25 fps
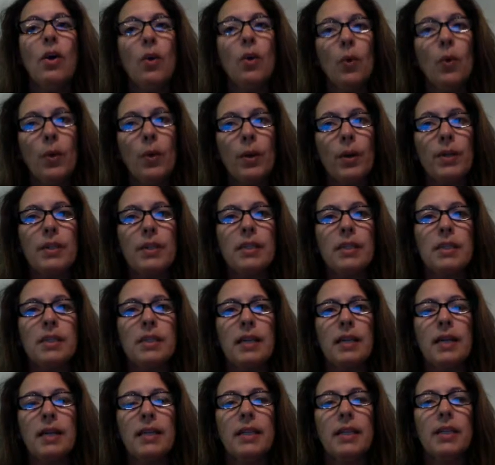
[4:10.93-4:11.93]
or
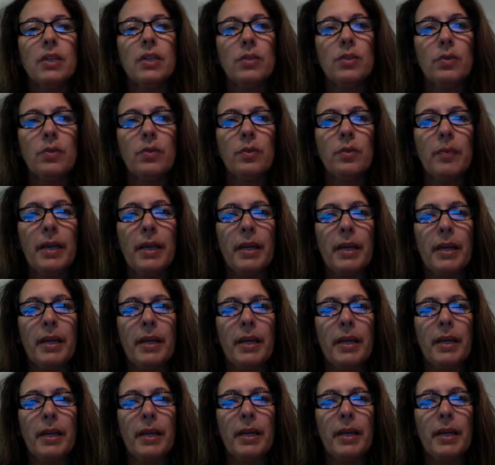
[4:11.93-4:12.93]
decide that you will remain in
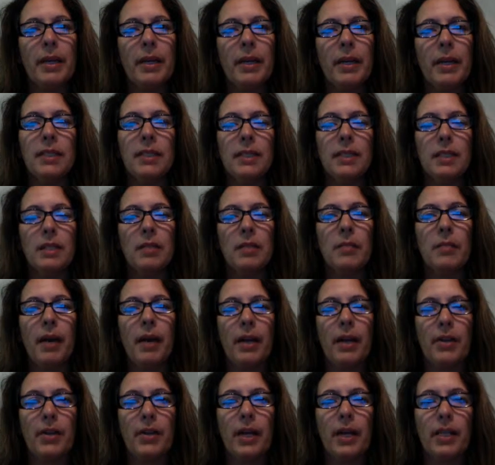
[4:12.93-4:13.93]
custody until the
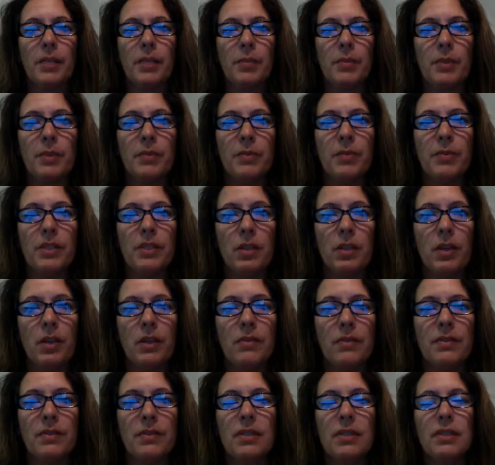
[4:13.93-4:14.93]
matter has been
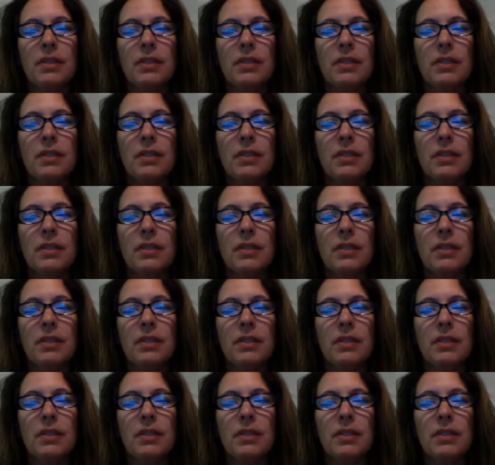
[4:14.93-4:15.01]
resolved.